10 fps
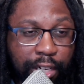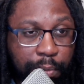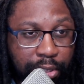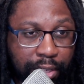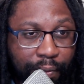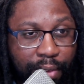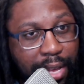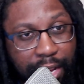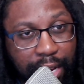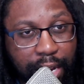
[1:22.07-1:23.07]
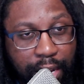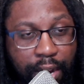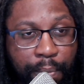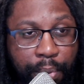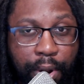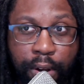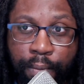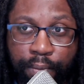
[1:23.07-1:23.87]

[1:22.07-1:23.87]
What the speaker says: specific that you need another Pro,